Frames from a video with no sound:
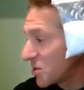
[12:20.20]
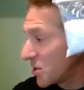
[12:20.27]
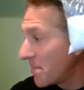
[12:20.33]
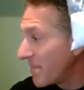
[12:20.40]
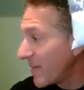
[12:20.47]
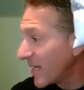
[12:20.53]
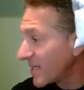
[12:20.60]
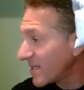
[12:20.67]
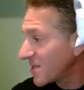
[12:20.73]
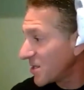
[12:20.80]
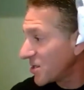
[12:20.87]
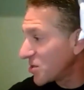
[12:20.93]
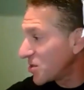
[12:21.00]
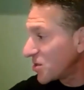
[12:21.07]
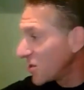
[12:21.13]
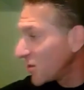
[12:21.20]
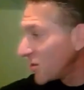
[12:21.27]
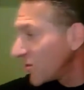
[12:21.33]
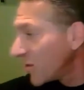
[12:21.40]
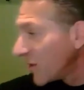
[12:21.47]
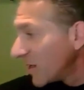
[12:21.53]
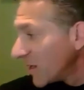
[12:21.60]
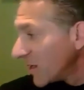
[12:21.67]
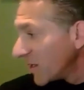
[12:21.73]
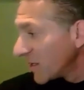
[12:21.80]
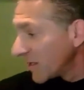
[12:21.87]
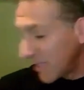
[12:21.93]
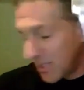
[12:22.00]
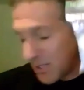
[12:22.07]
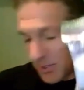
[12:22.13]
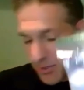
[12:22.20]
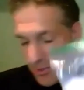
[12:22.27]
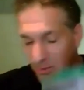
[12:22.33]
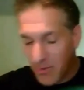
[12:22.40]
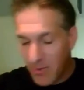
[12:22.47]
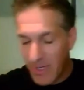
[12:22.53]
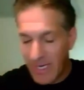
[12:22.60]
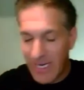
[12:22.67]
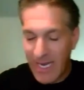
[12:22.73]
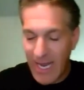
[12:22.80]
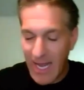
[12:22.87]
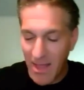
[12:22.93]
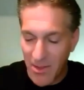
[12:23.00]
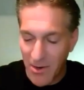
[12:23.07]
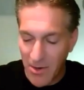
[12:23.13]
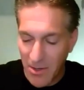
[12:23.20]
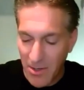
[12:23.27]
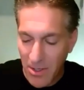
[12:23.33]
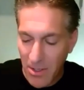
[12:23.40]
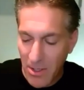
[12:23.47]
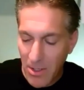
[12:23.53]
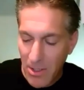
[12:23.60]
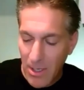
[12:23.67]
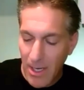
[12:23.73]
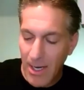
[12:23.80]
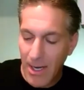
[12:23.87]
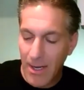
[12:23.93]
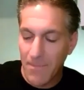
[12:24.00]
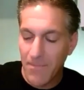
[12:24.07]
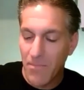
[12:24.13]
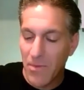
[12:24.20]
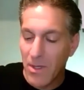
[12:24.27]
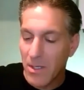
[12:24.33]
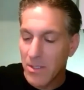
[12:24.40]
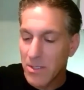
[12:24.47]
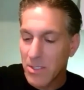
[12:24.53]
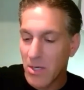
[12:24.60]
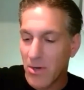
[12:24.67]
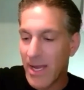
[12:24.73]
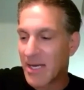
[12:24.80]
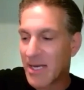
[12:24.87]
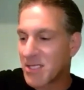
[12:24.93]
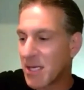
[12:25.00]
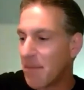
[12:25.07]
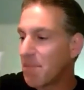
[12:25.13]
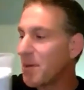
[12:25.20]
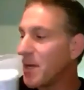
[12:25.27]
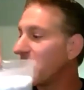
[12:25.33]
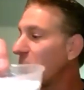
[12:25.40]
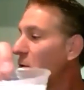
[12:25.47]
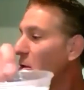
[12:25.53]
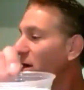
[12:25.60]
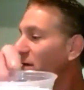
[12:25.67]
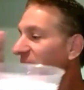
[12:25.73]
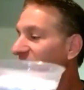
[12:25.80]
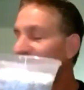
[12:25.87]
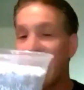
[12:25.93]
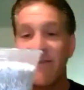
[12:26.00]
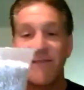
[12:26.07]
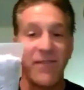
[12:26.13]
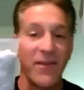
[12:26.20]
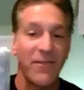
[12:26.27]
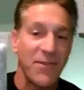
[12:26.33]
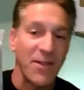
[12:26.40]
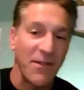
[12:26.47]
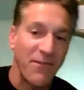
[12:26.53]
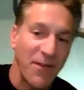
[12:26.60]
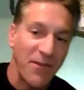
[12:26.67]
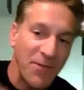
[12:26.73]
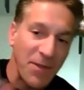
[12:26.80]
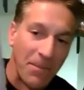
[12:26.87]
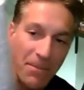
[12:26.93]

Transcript: to mix the two together. Um, so it ends up being more of a 50 50